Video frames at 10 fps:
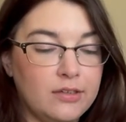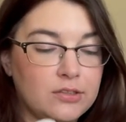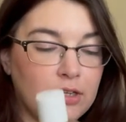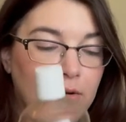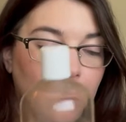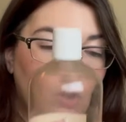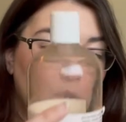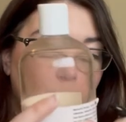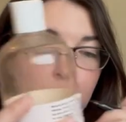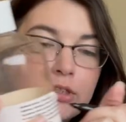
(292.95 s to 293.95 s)
So
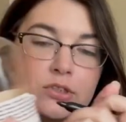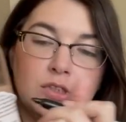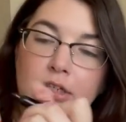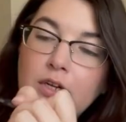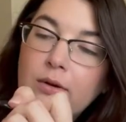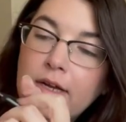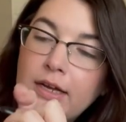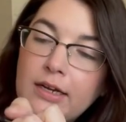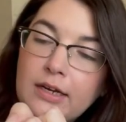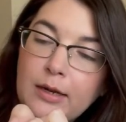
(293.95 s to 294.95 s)
we're just gonna go
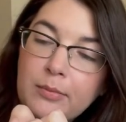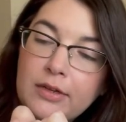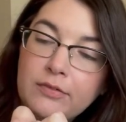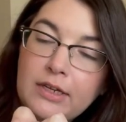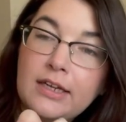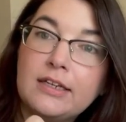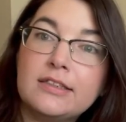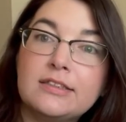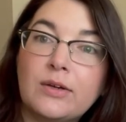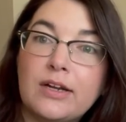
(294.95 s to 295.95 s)
ahead and I'm
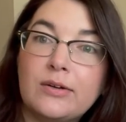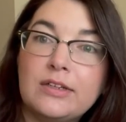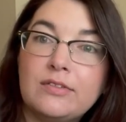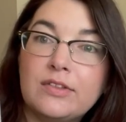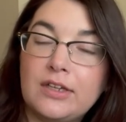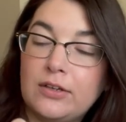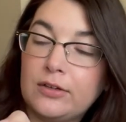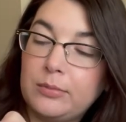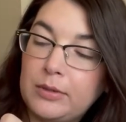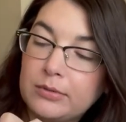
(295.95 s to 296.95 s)
left-handed. So I don't even think you're
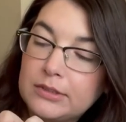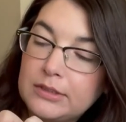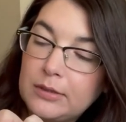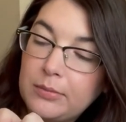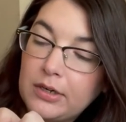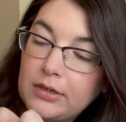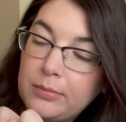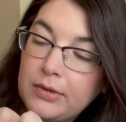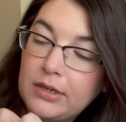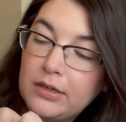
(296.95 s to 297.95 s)
gonna be able to see the mark,
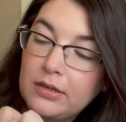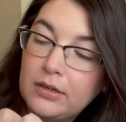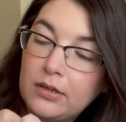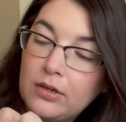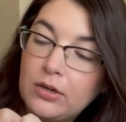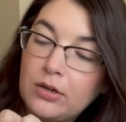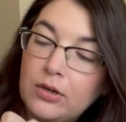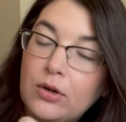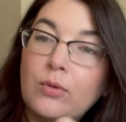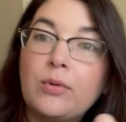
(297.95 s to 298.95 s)
but
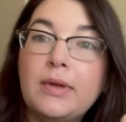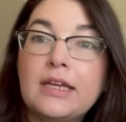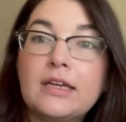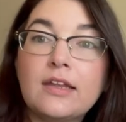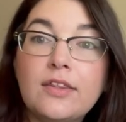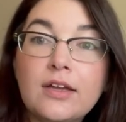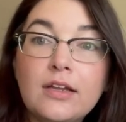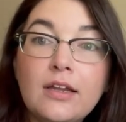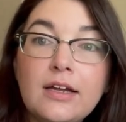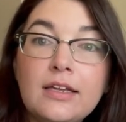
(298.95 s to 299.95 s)
we're making a thick
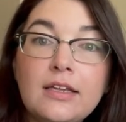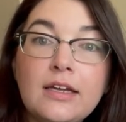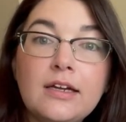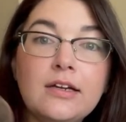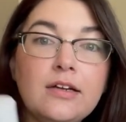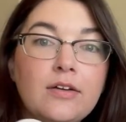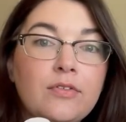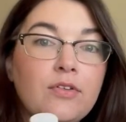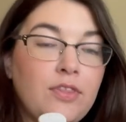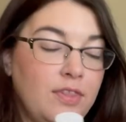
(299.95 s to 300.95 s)
line there
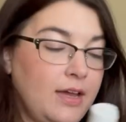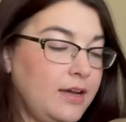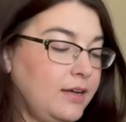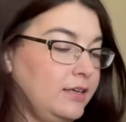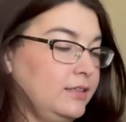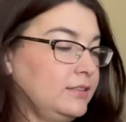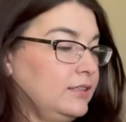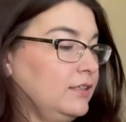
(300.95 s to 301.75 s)
for that.